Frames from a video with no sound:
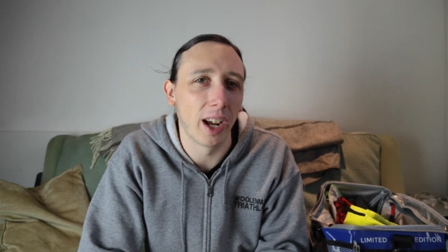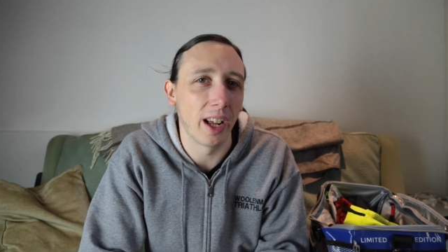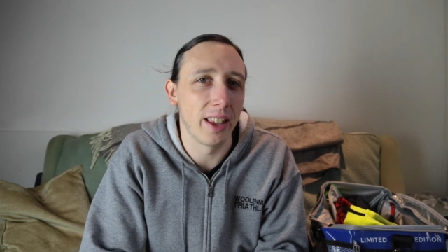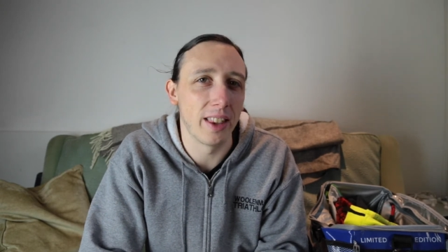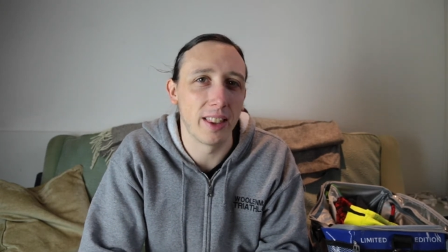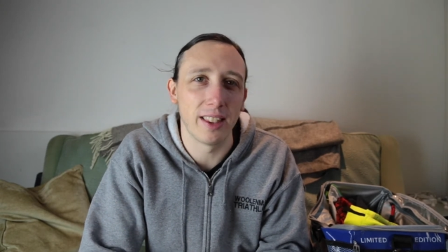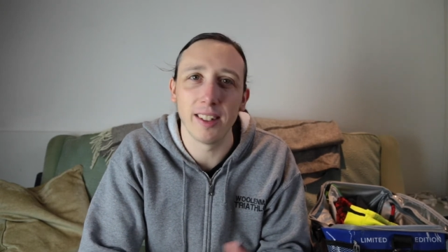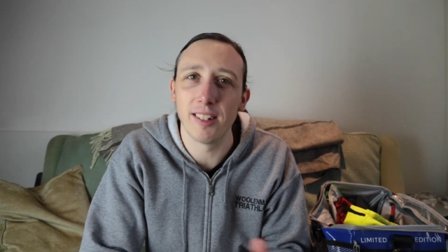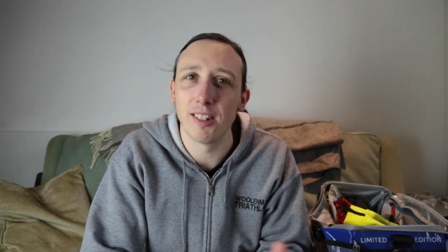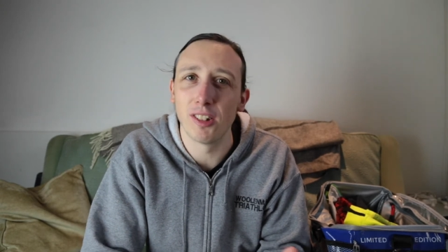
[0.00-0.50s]

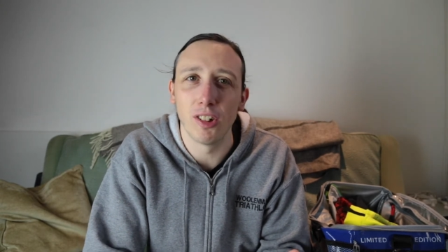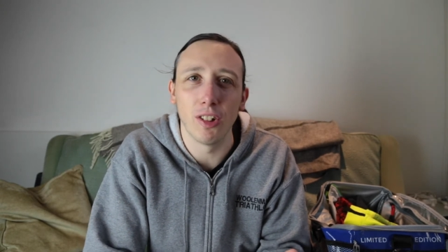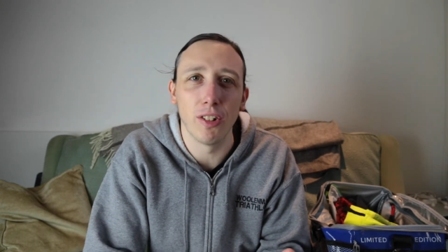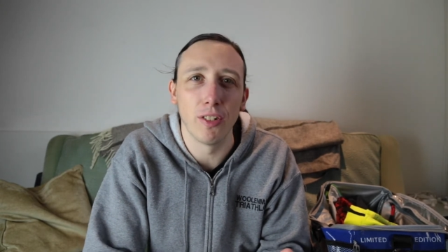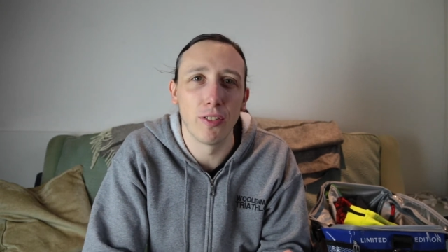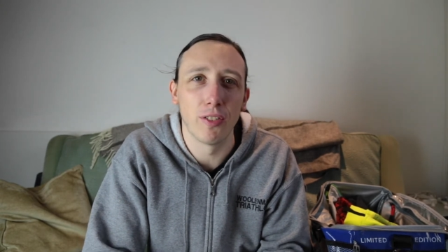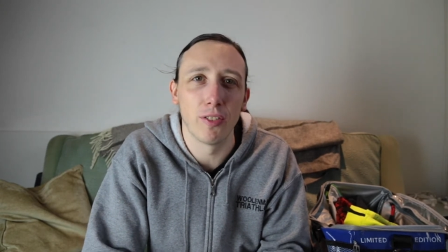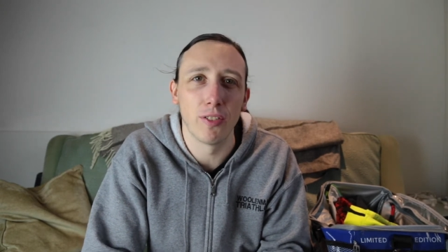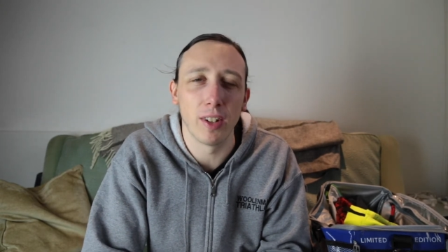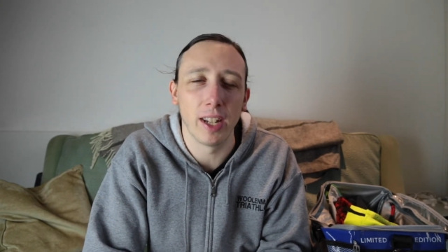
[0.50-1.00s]
this
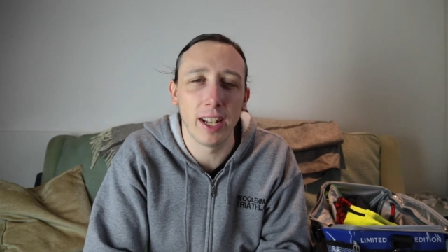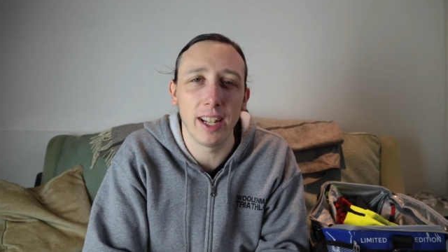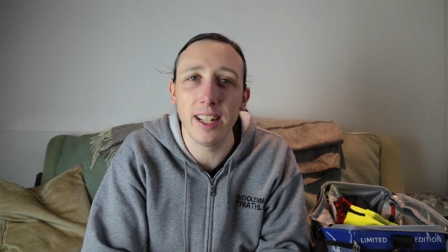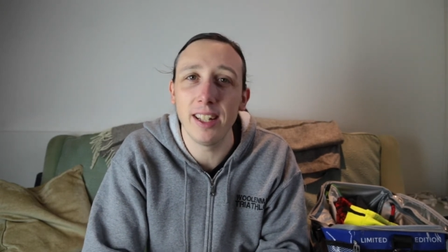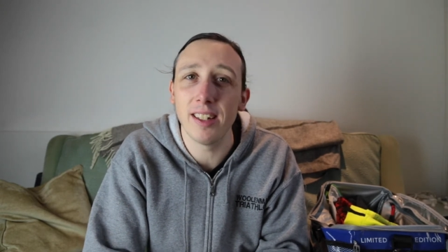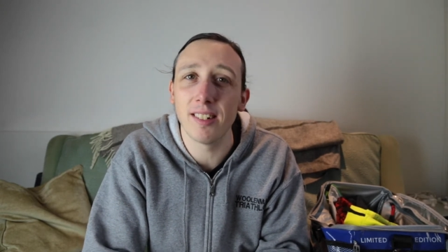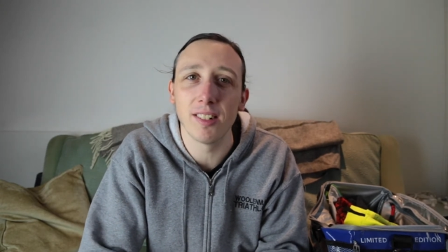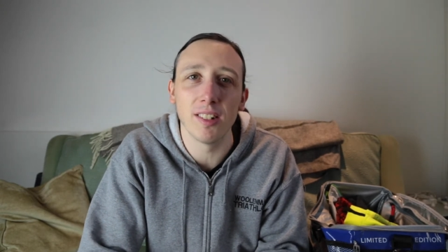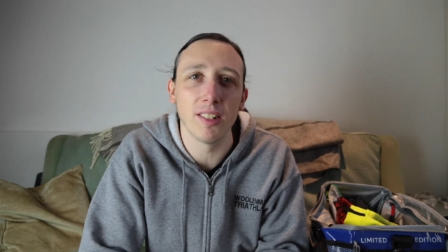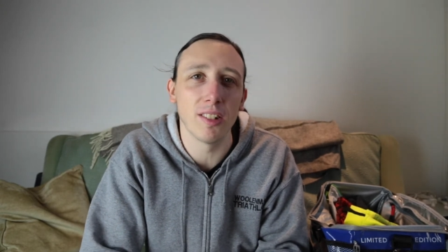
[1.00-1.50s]
stuff
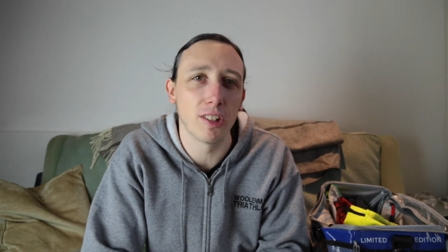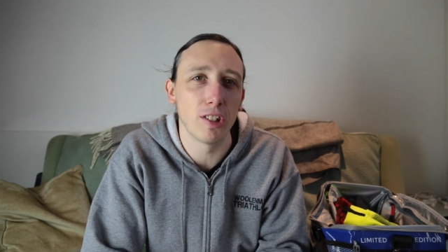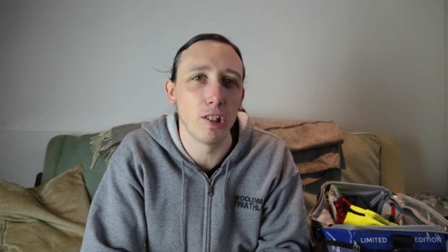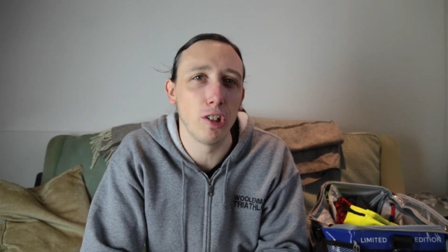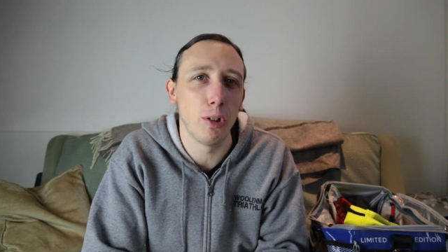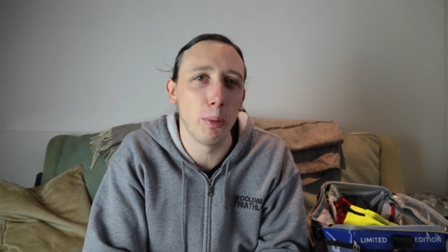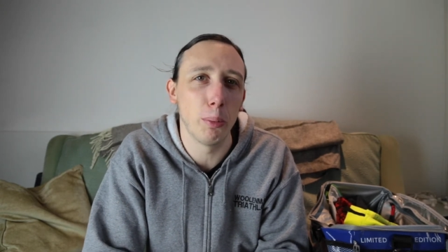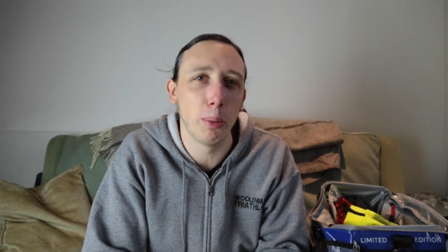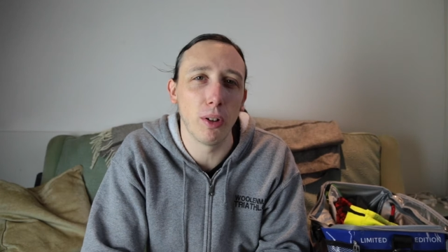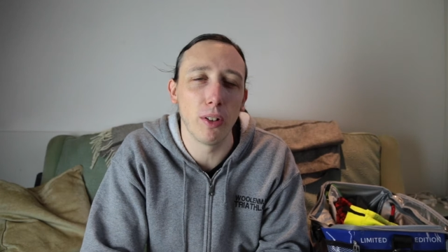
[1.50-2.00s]
isn't
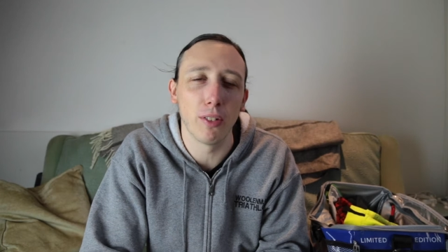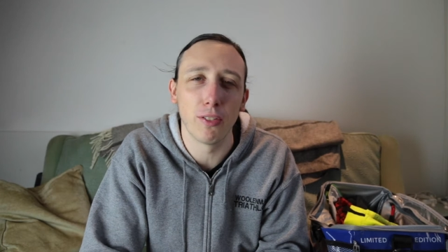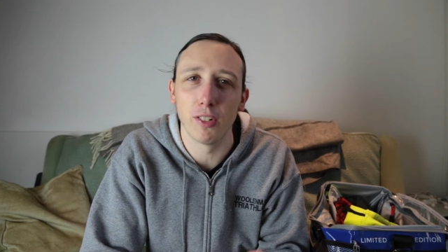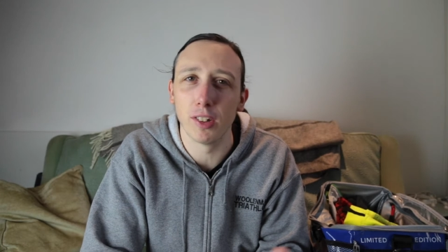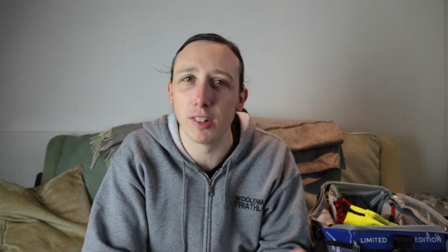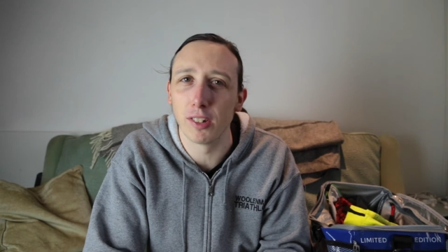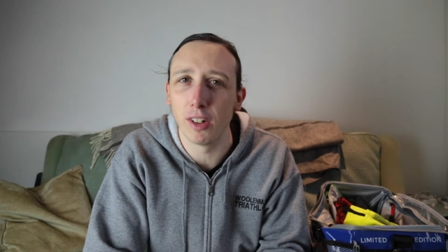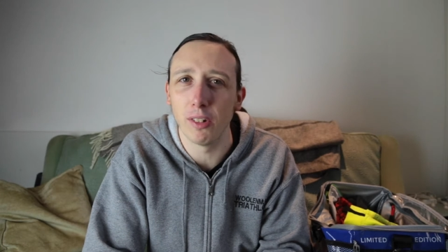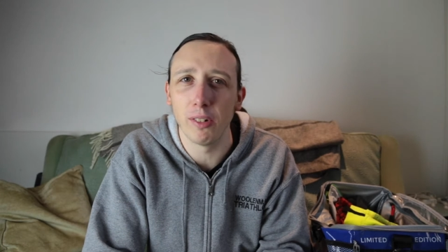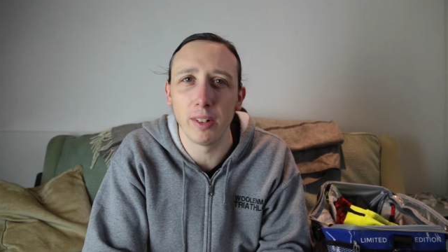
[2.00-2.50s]
suitable if
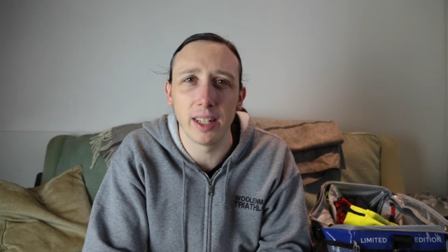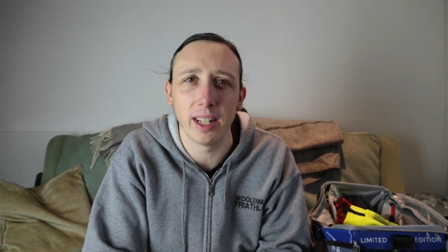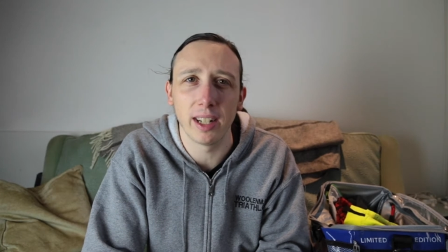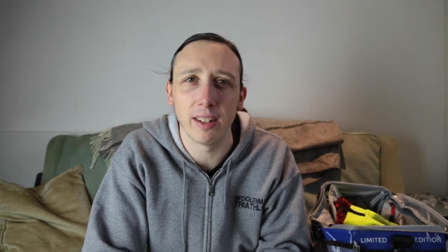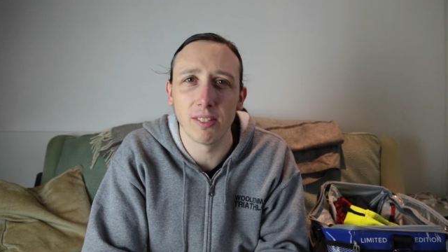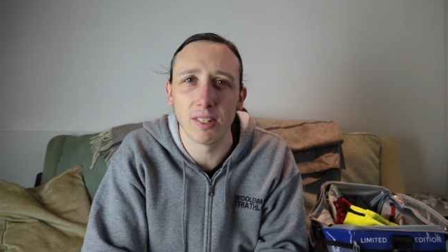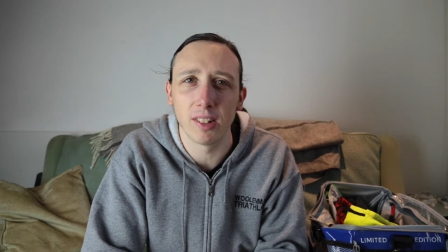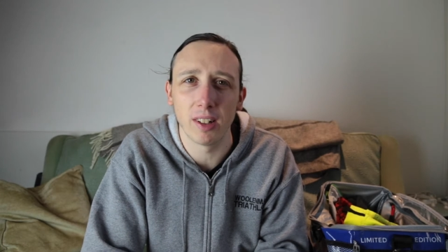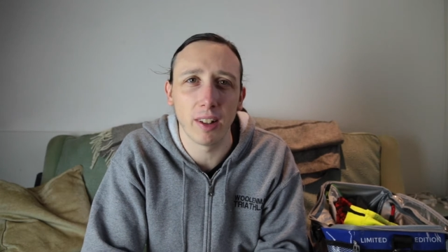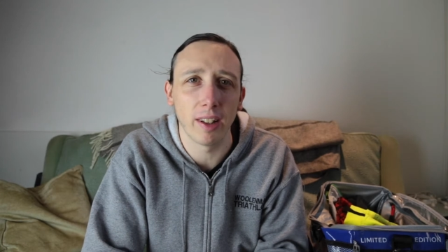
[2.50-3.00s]
it's going
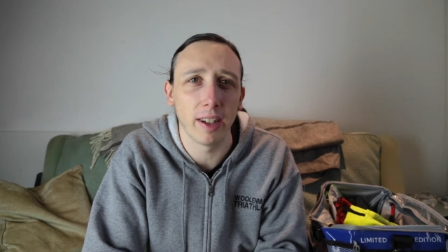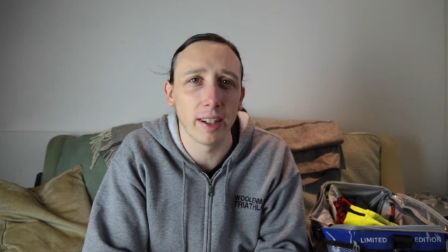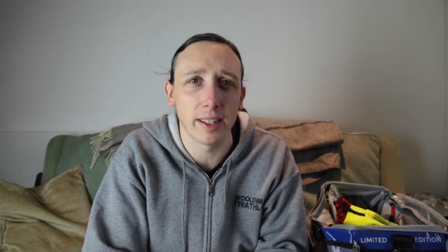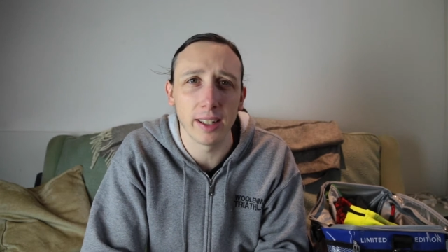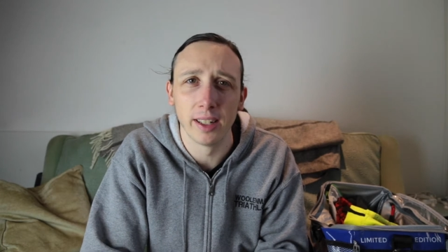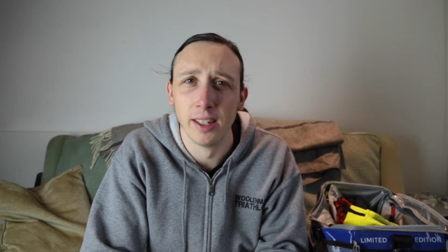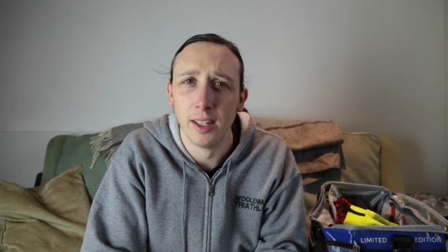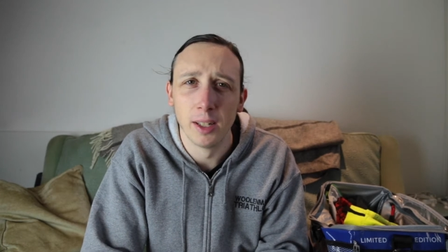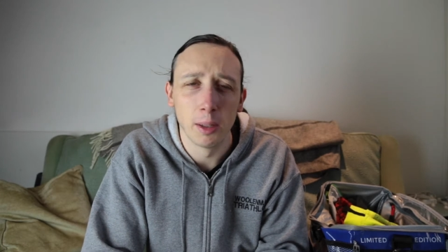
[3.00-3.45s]
down to like